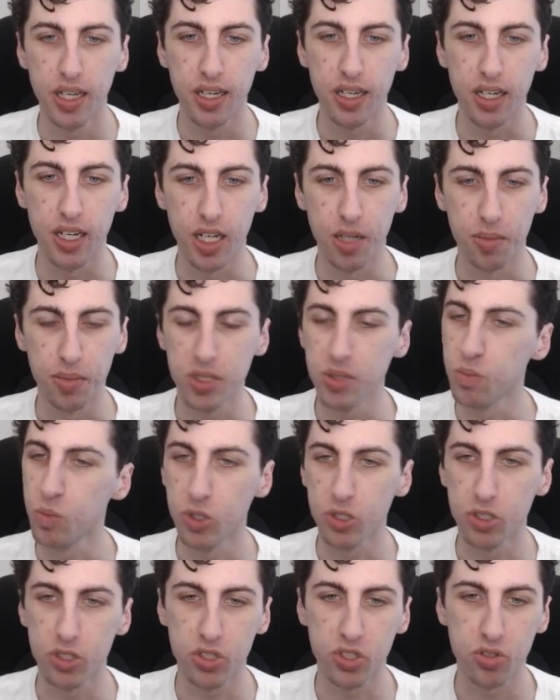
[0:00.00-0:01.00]
It's
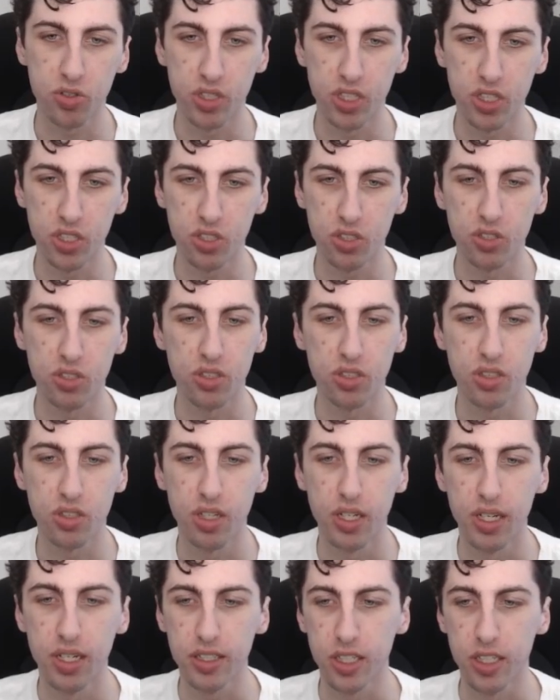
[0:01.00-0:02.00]
more just traditional,
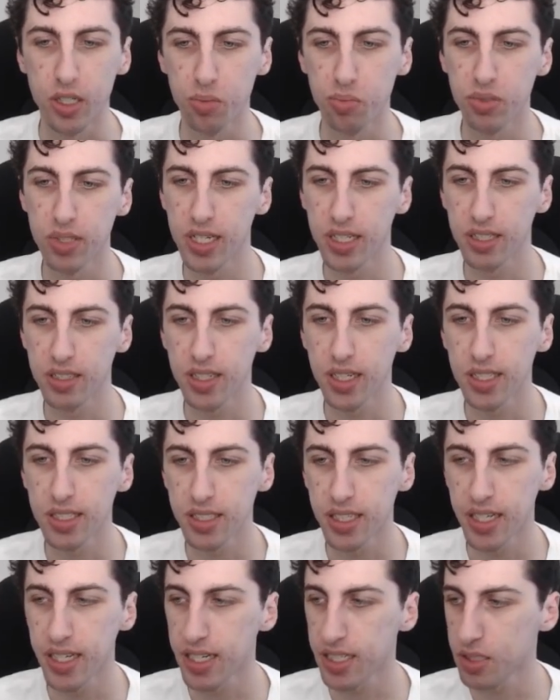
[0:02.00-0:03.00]
playing
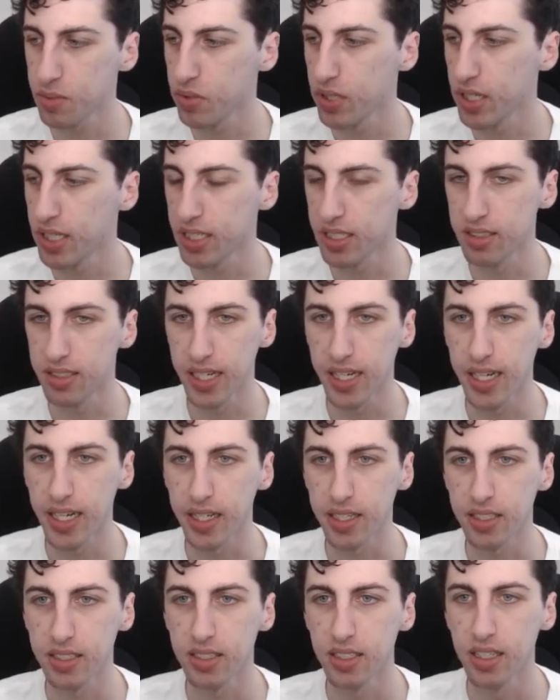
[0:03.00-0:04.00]
non-attacks, playing
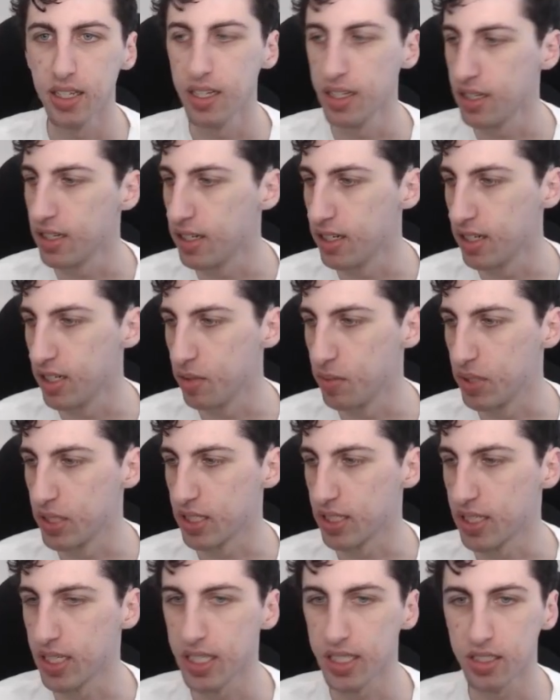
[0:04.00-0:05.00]
attacks, and
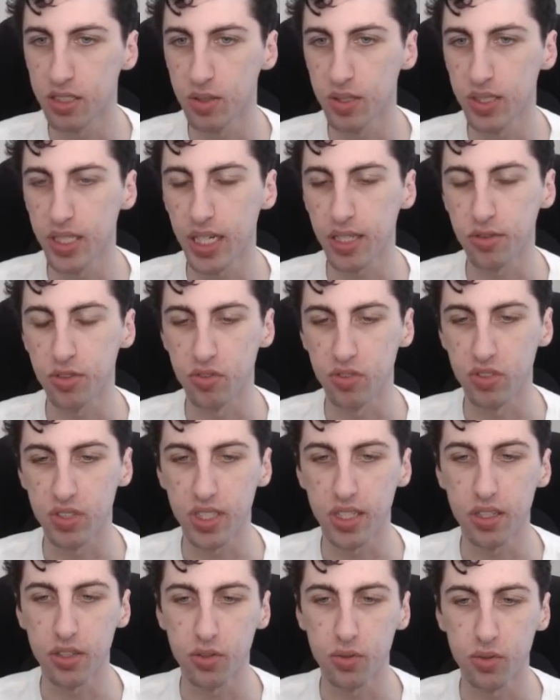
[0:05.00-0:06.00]
then getting to attack with
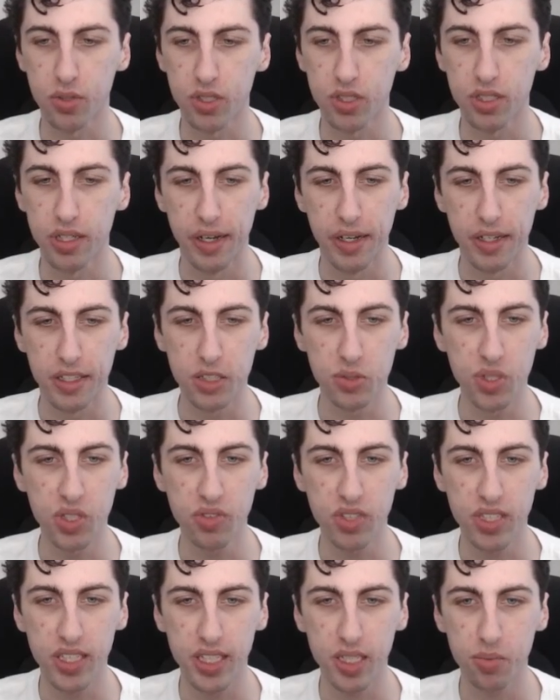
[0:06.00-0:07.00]
Rosetta Thorn. You
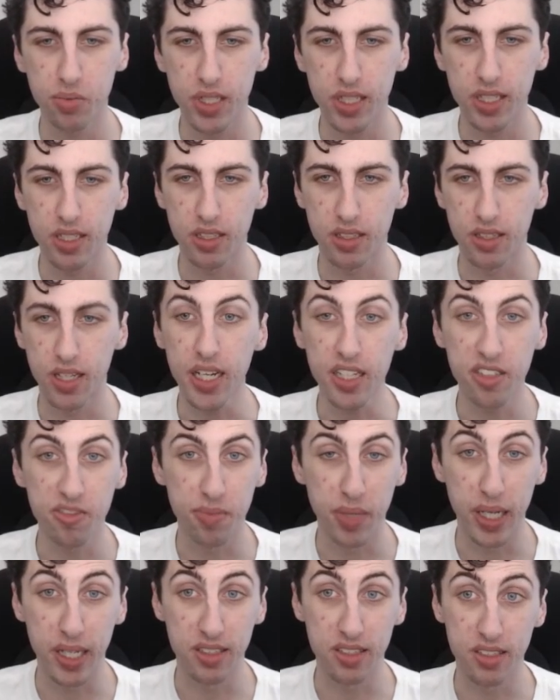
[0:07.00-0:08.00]
even get to play a lot of
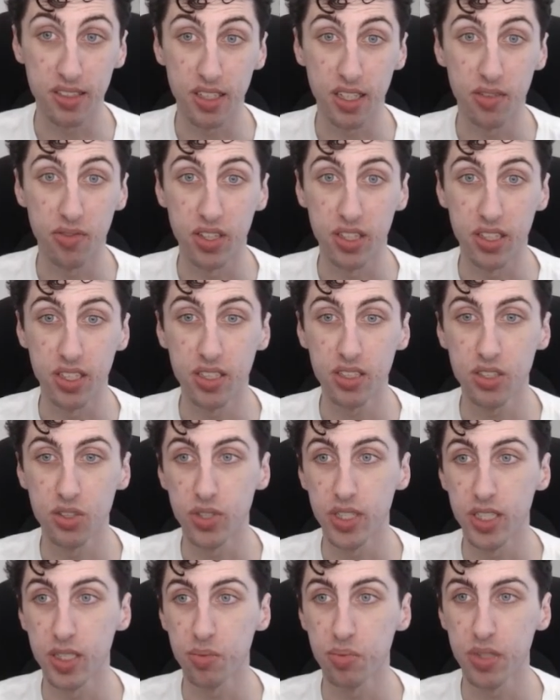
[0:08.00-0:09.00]
banned stuff in this. You
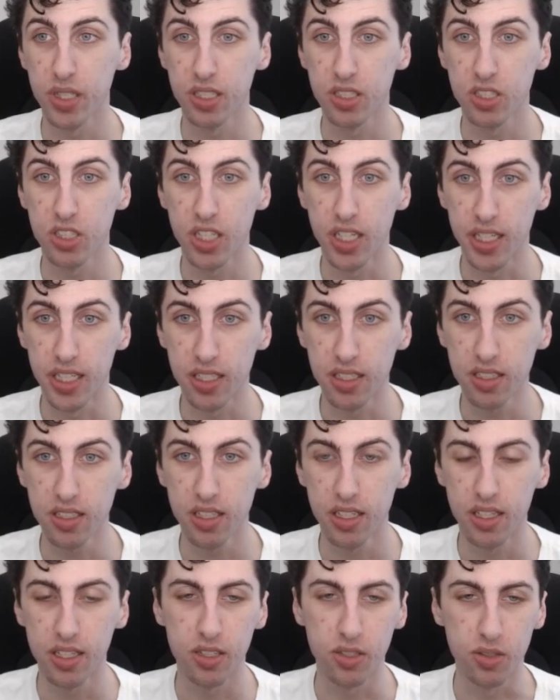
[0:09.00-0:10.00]
get to play Chain,
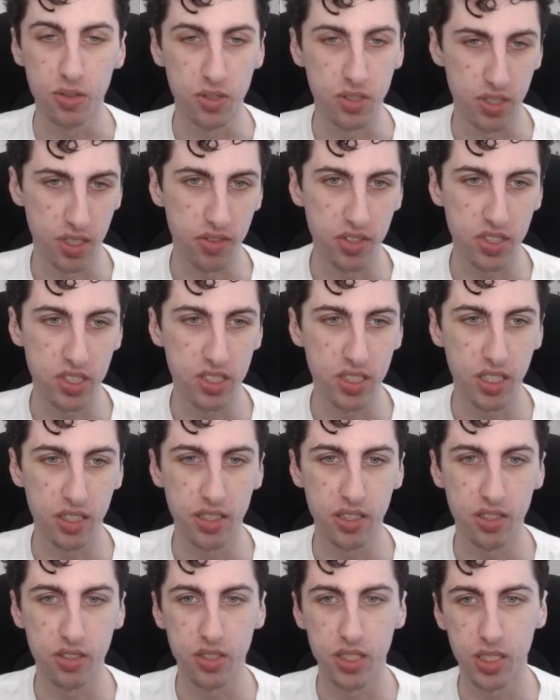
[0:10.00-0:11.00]
who is obviously not
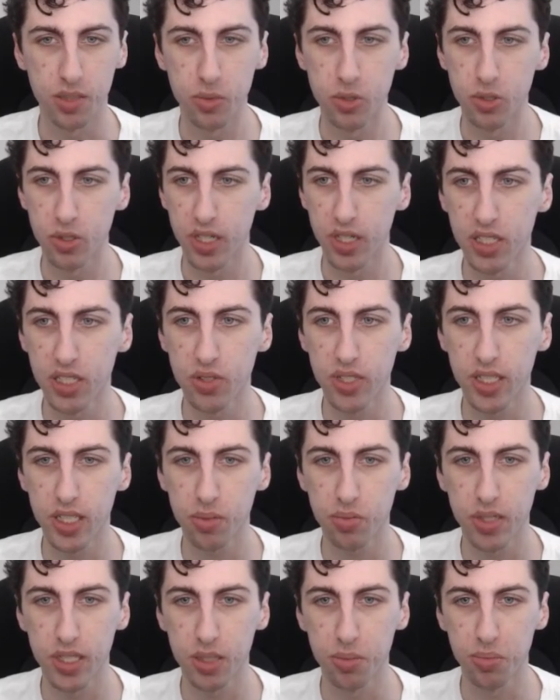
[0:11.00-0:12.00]
legal anymore, you get to
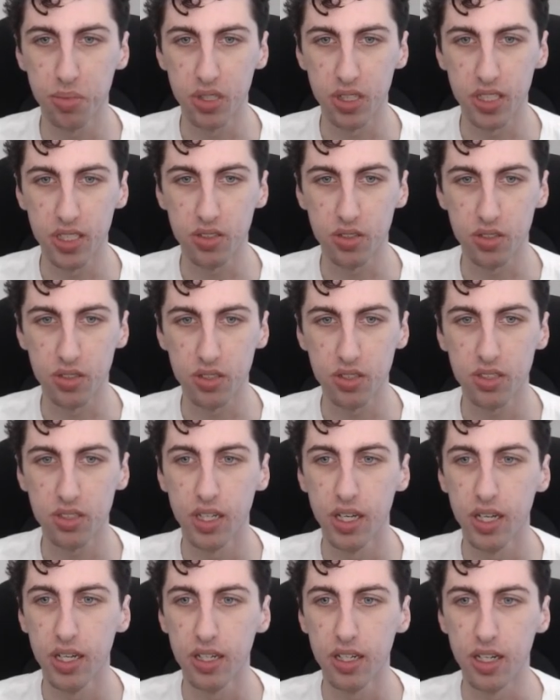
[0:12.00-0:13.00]
play the Belittles,
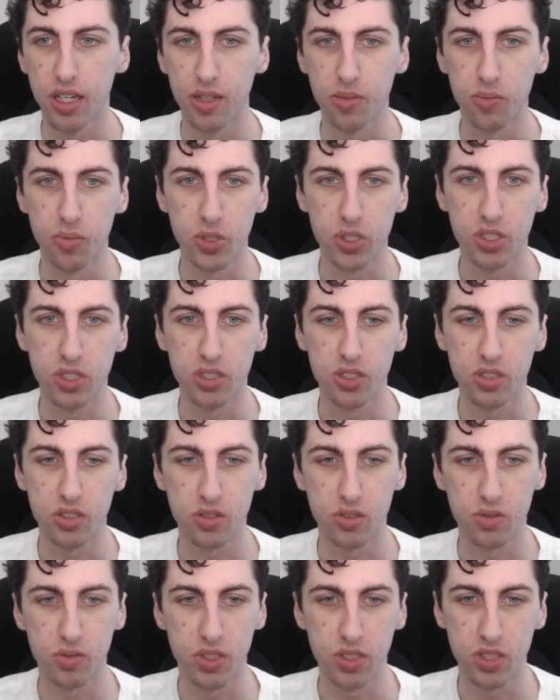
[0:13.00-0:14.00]
which is
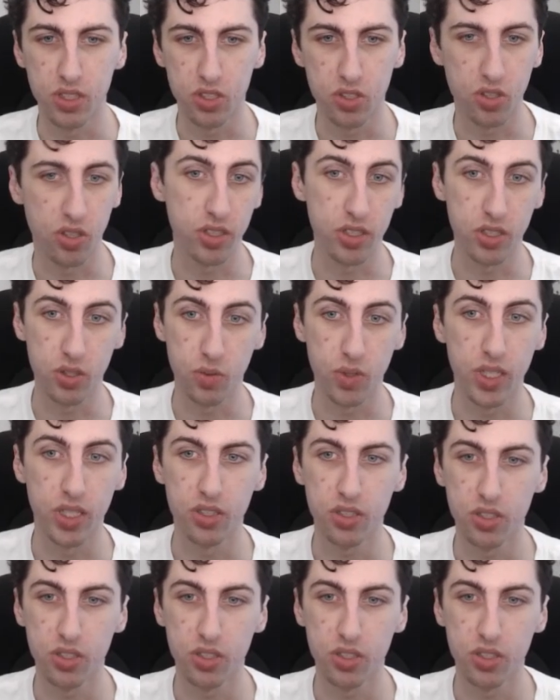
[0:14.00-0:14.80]
really strong as well.